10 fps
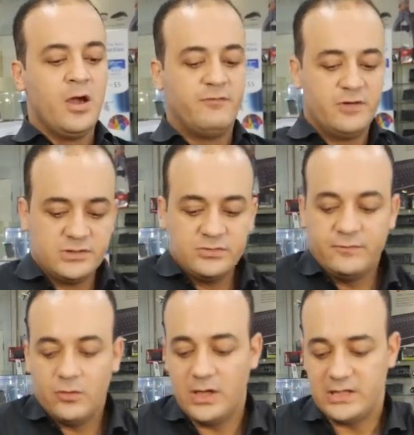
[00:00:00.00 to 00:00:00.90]
First
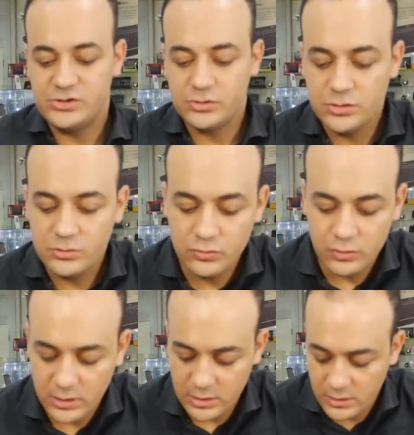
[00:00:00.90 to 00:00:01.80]
of all, I show you
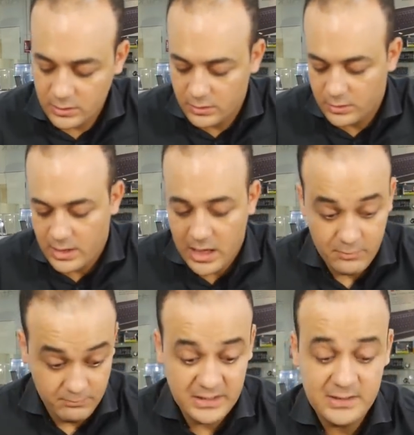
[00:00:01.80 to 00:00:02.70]
uh,
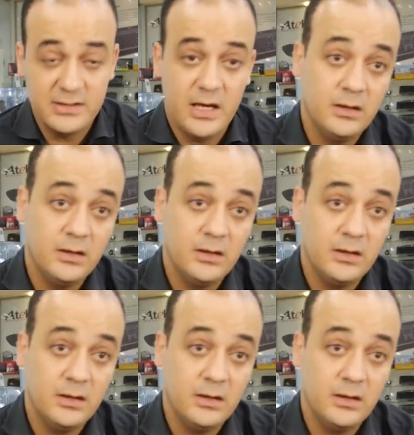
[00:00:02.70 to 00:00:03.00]
MediaTek,